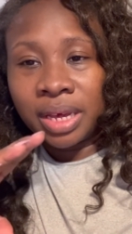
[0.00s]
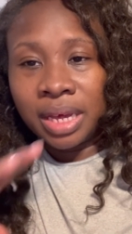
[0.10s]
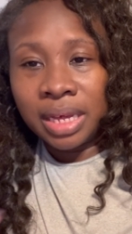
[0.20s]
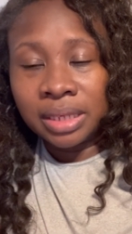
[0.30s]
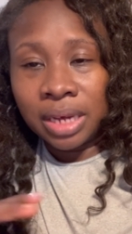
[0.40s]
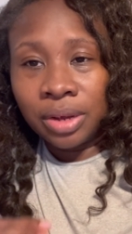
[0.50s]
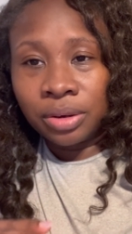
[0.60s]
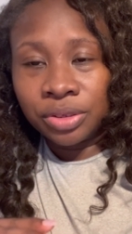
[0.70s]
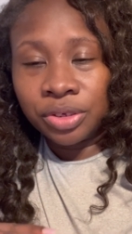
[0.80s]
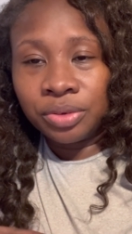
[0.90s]
kids
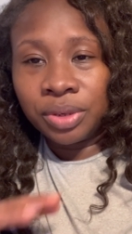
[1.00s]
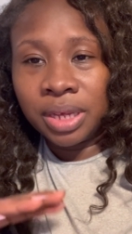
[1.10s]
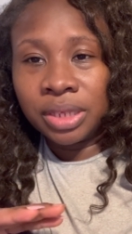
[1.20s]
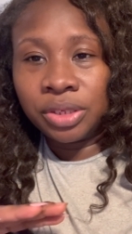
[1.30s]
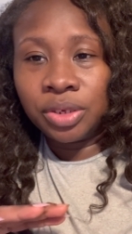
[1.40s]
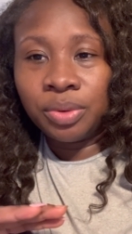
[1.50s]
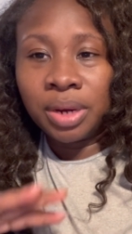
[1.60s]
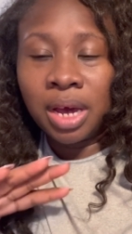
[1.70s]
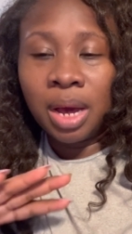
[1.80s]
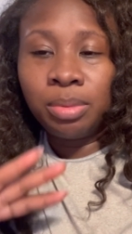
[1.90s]
under two. Kids two
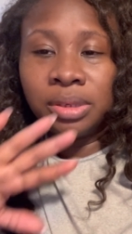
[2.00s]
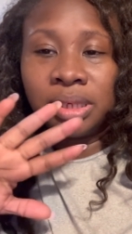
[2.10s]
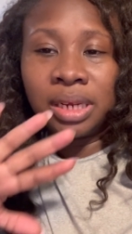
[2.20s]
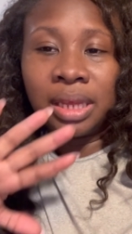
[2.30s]
and up, you see it a